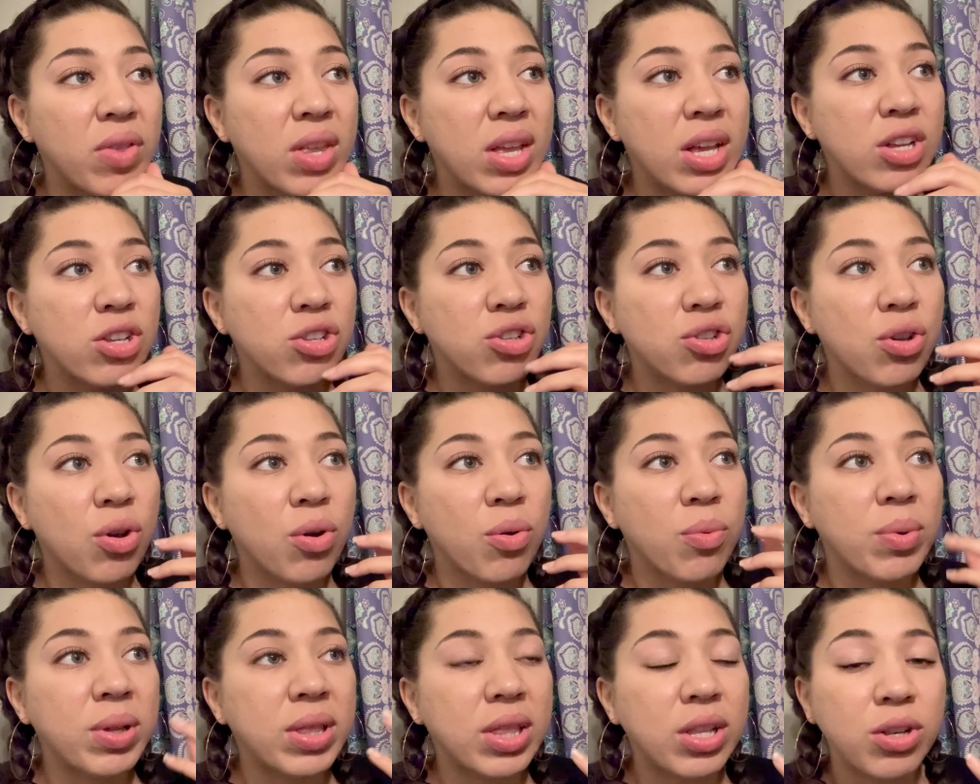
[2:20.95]
So
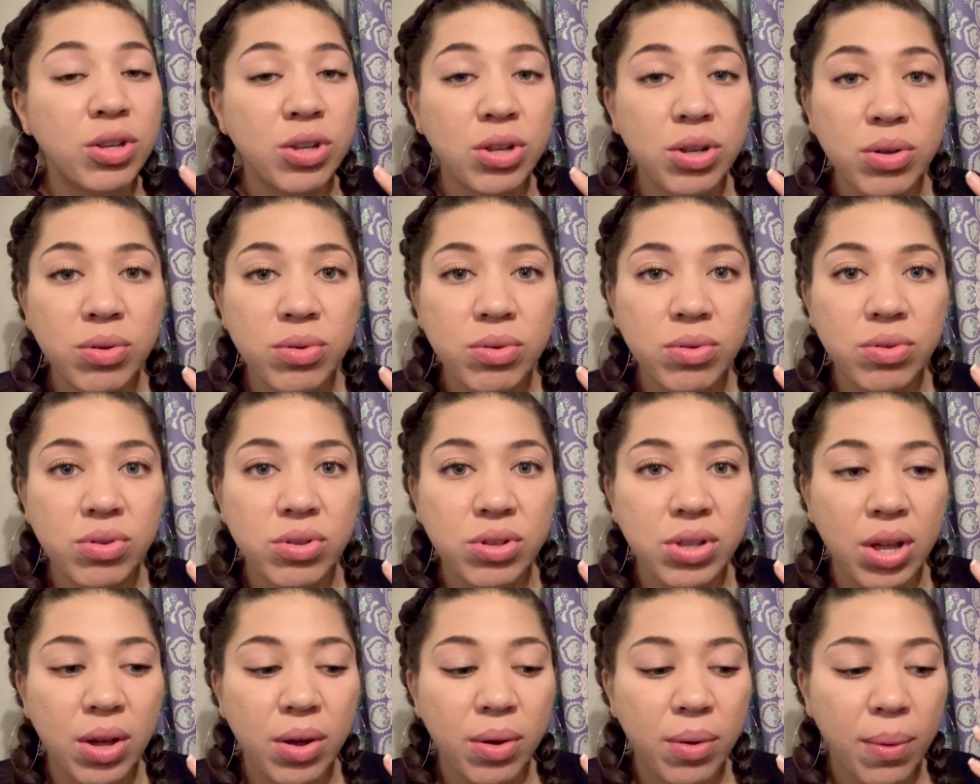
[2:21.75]
with the news,
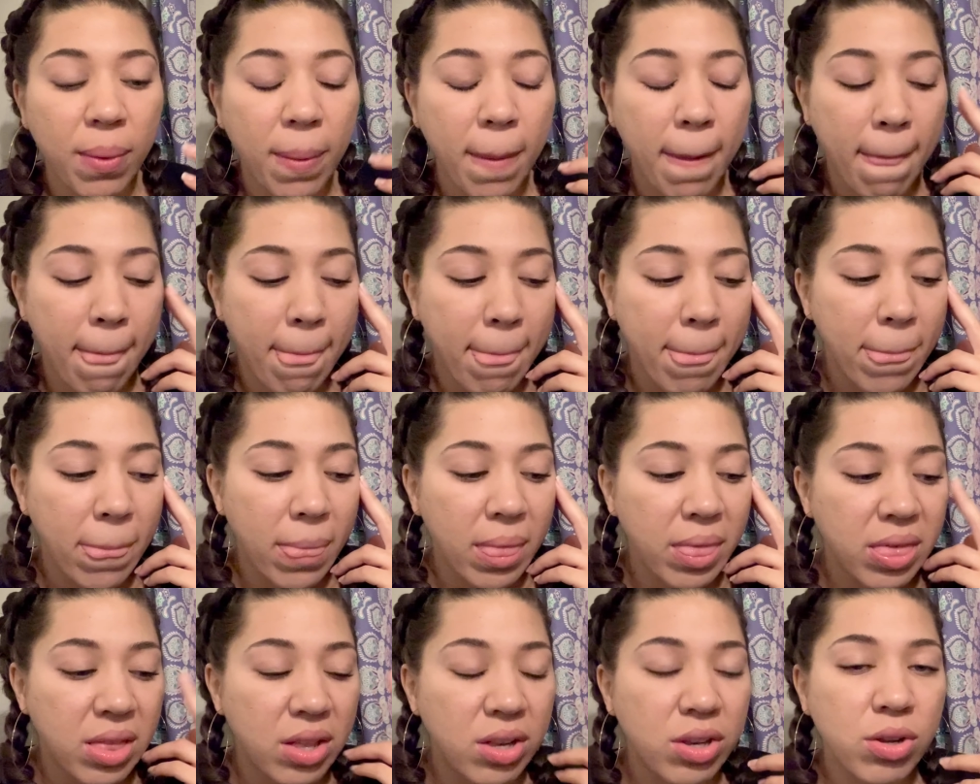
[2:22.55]
though,
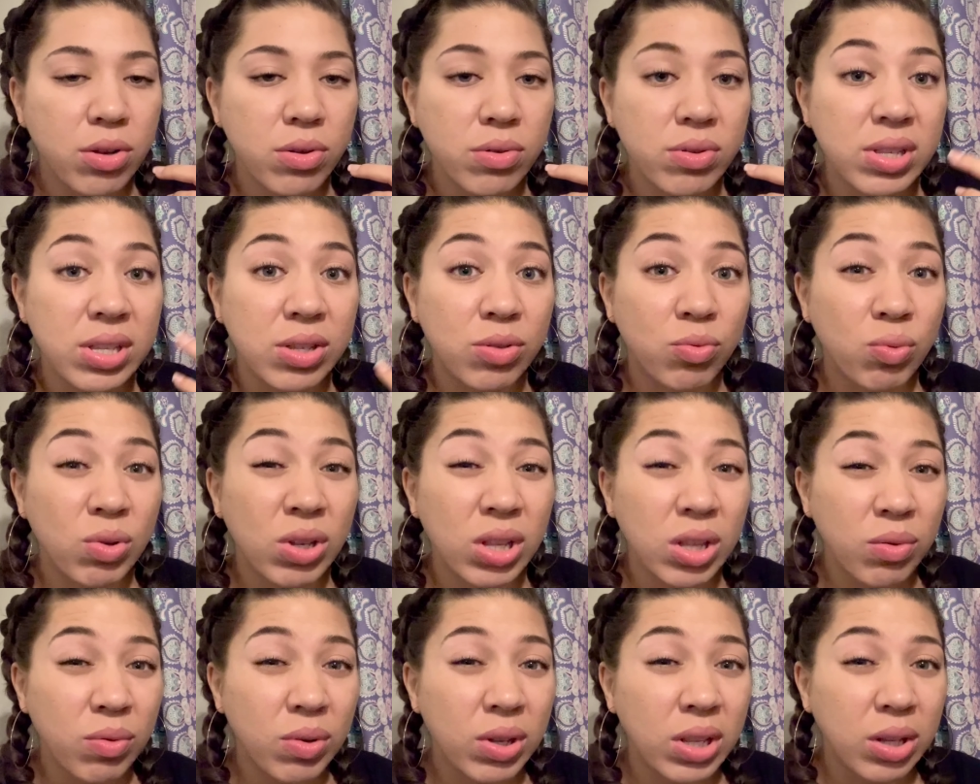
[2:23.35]
the news is really,
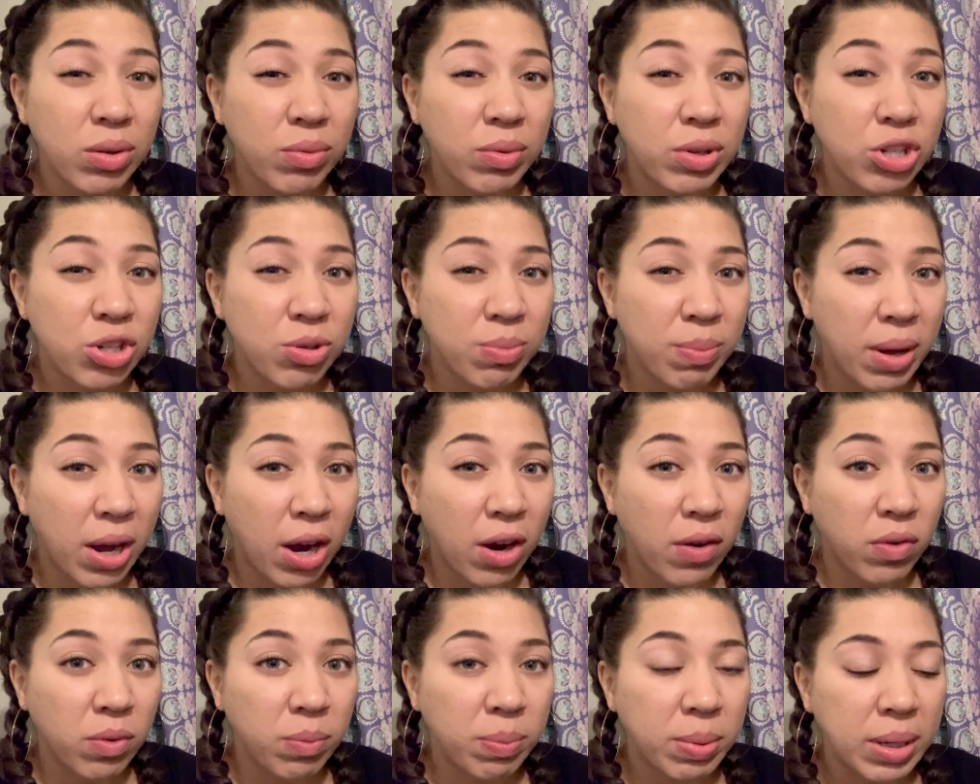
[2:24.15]
really rich and
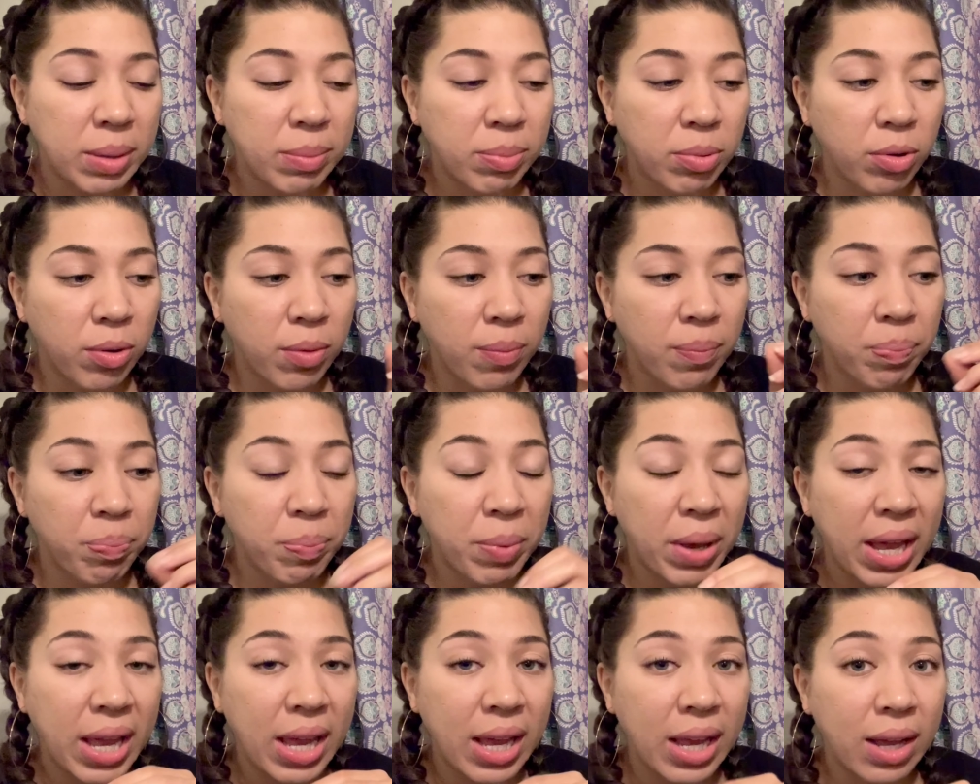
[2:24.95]
powerful people
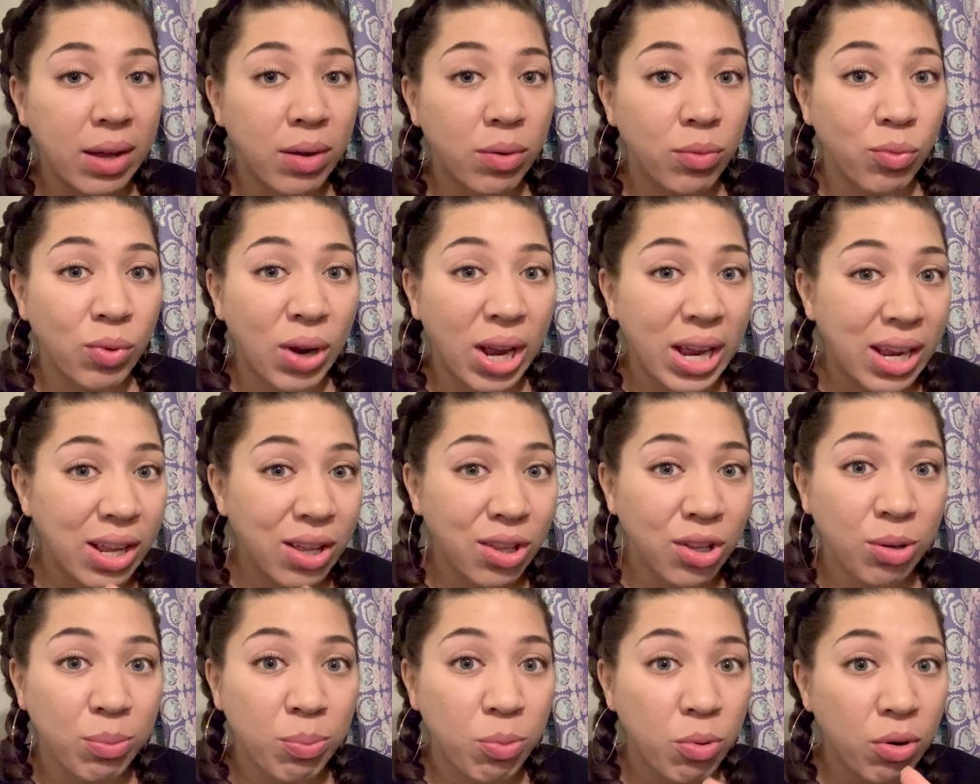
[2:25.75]
paying
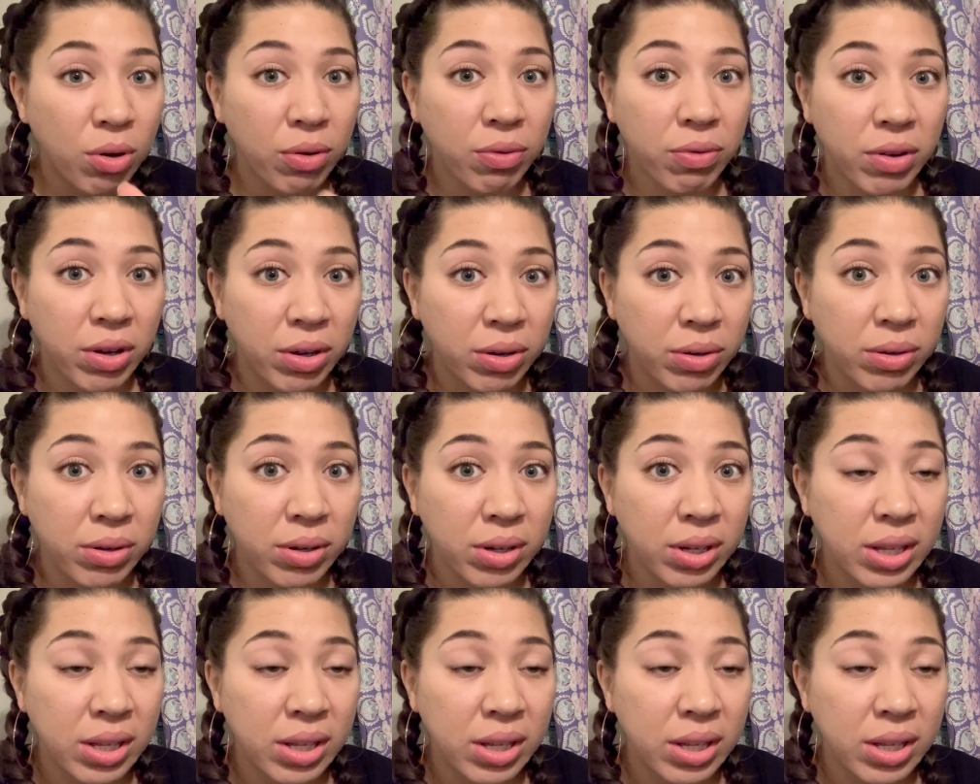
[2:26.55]
regular poor folk